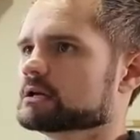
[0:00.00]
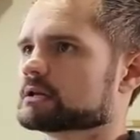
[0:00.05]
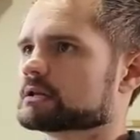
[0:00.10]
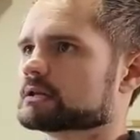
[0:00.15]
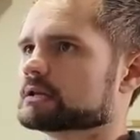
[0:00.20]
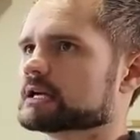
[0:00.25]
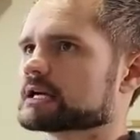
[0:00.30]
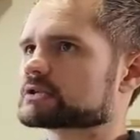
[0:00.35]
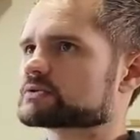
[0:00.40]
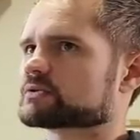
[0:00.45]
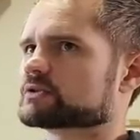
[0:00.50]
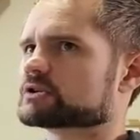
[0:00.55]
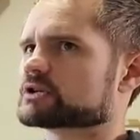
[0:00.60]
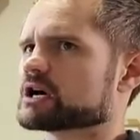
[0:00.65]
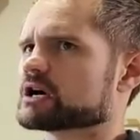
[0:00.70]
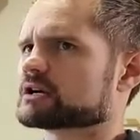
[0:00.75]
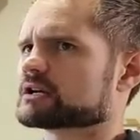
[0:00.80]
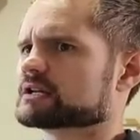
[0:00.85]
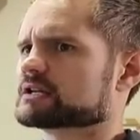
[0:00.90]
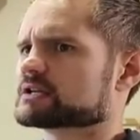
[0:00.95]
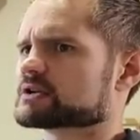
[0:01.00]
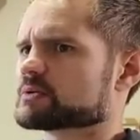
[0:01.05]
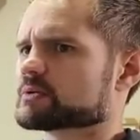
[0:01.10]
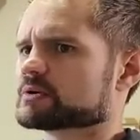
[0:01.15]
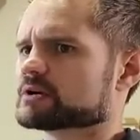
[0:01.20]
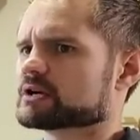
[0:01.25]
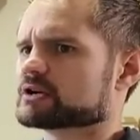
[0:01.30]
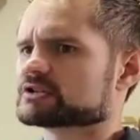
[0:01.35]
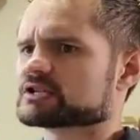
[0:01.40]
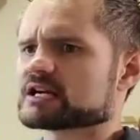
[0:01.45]
next one they're targeting either
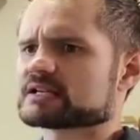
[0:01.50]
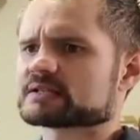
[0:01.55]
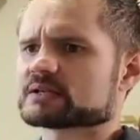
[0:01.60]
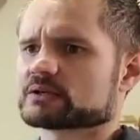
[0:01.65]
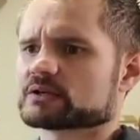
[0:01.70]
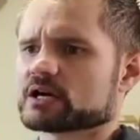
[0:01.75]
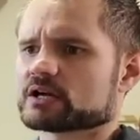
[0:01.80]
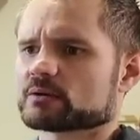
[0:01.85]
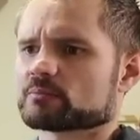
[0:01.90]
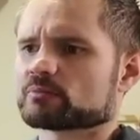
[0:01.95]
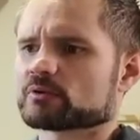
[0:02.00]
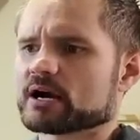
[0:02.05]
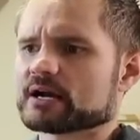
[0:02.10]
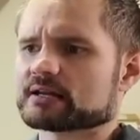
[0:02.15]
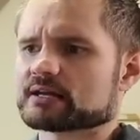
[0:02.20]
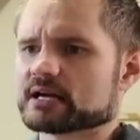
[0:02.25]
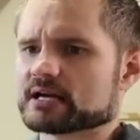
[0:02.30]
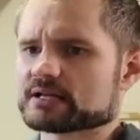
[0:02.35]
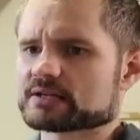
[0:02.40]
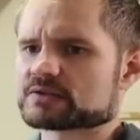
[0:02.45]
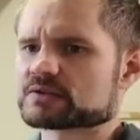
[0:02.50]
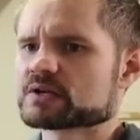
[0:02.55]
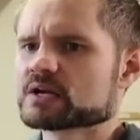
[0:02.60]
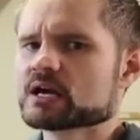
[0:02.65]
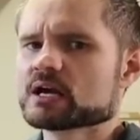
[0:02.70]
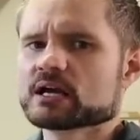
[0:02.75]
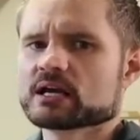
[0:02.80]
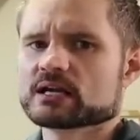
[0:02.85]
or Dust Till Dawn or Bright Lights